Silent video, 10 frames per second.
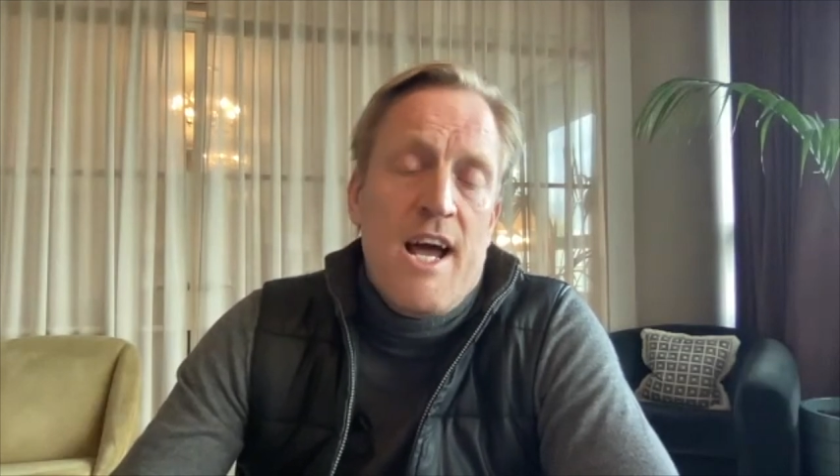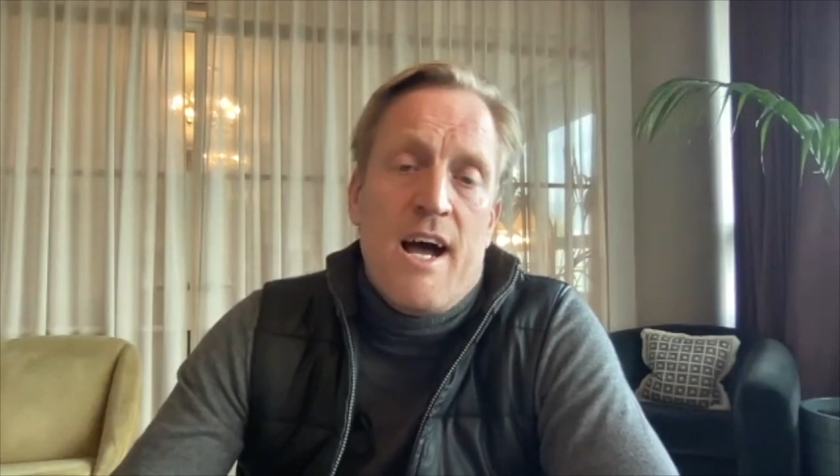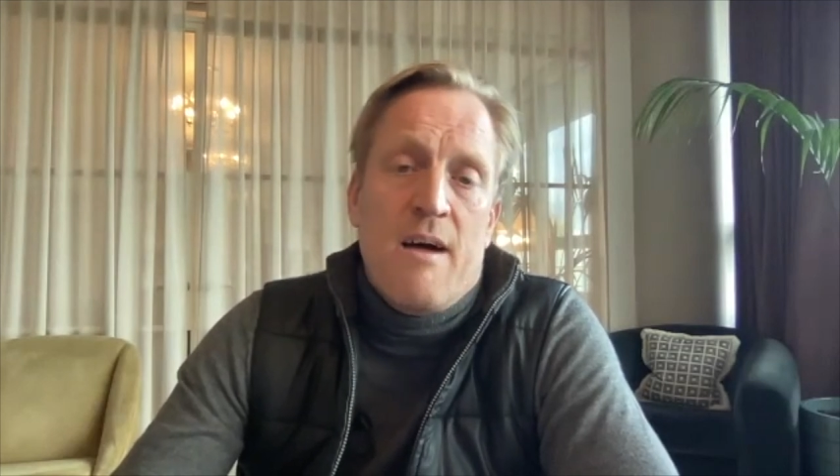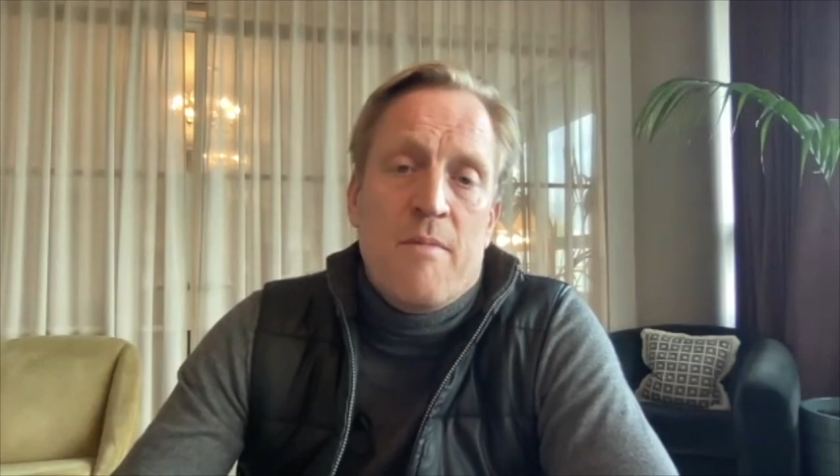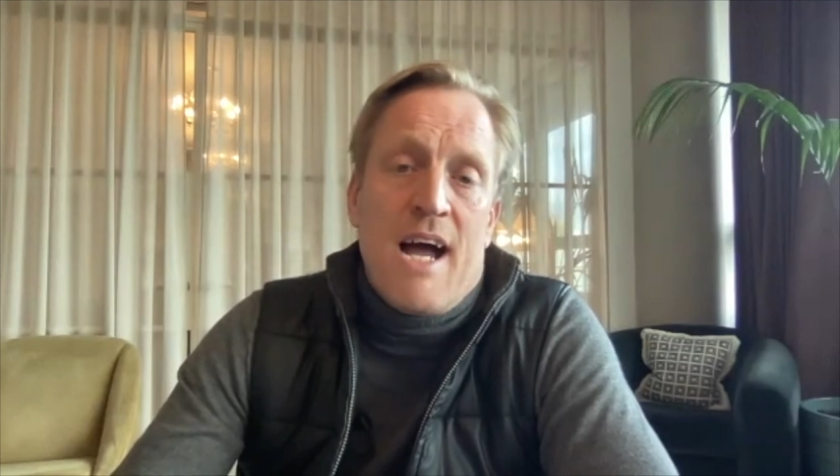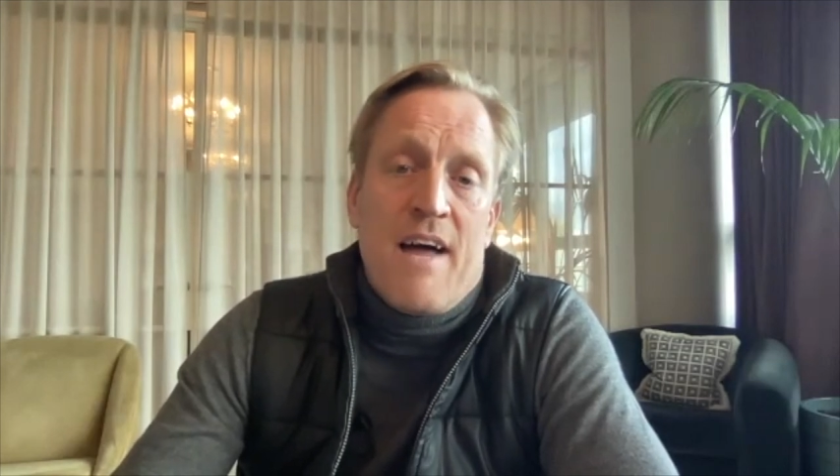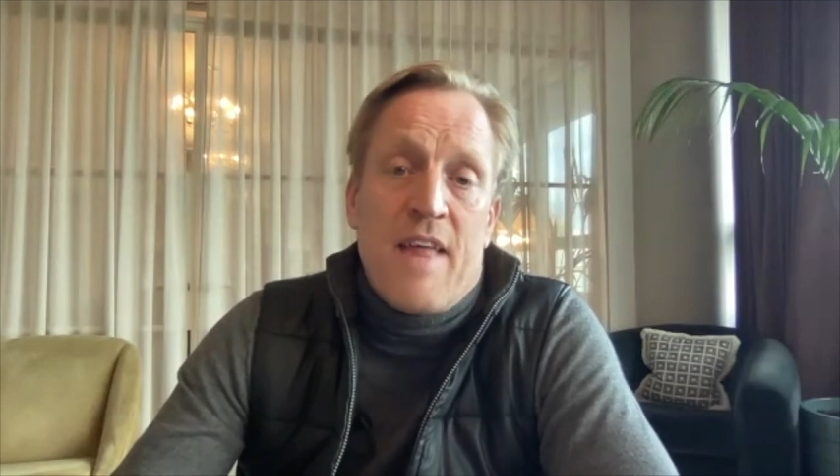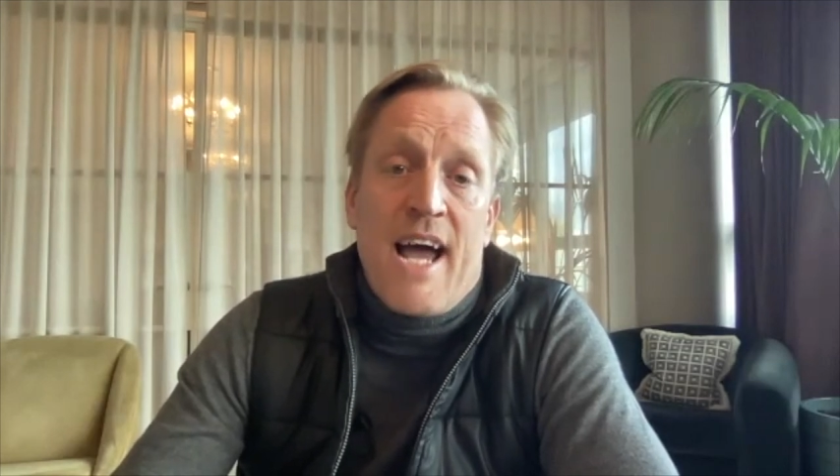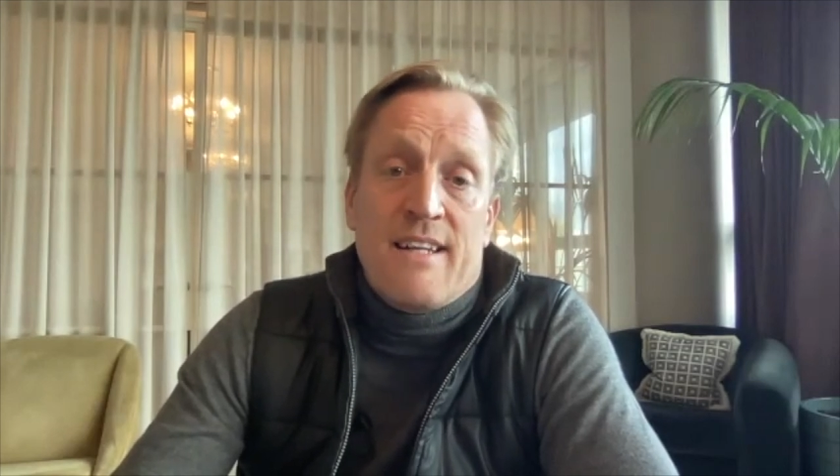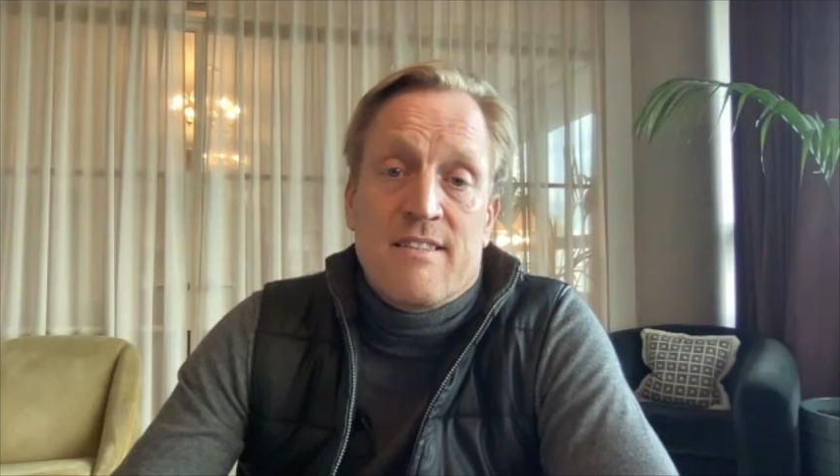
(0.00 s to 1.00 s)
And
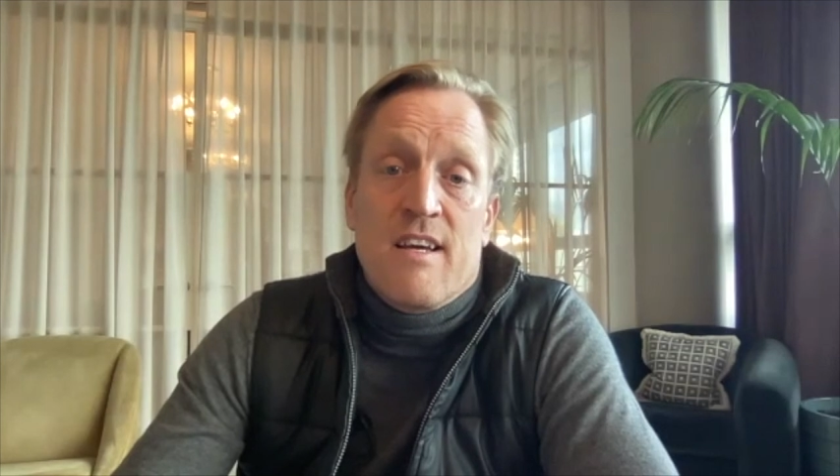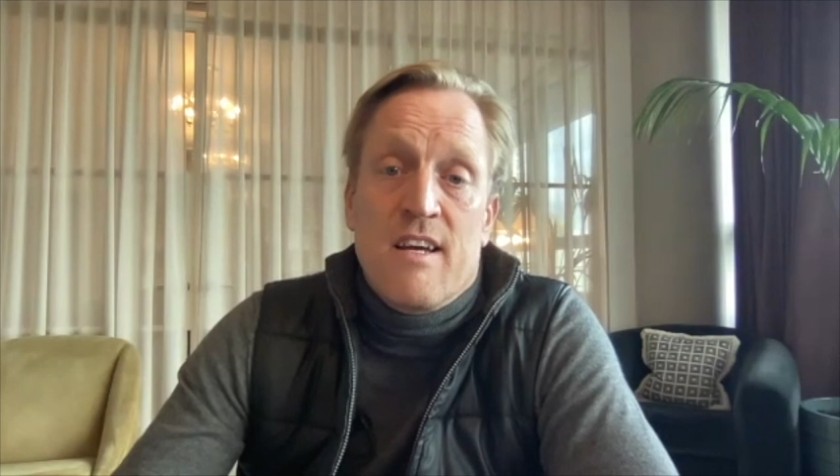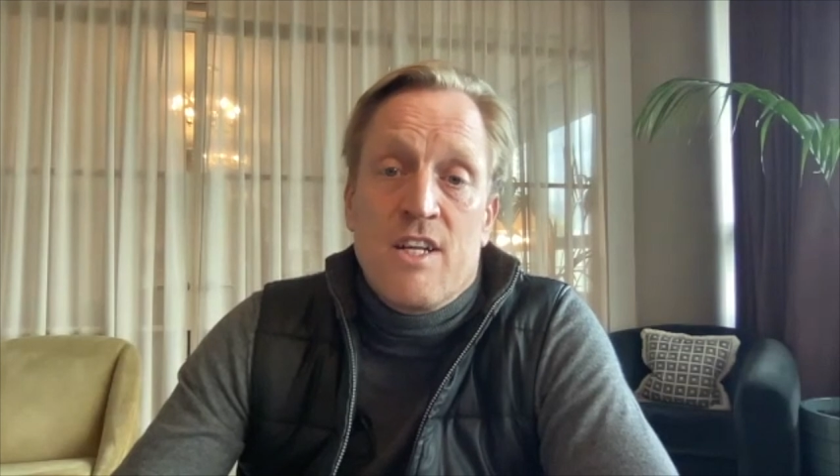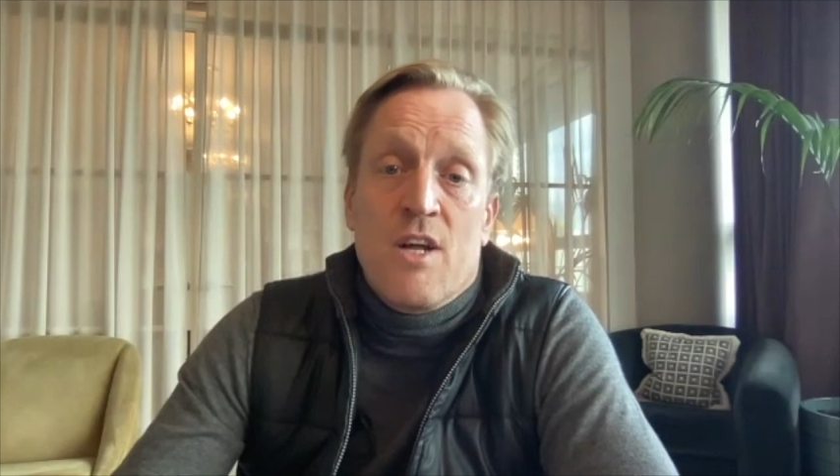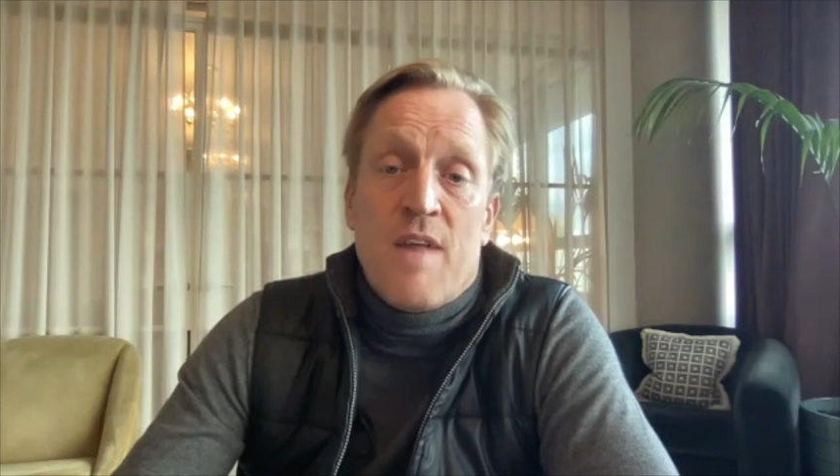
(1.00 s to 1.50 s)
that, you know,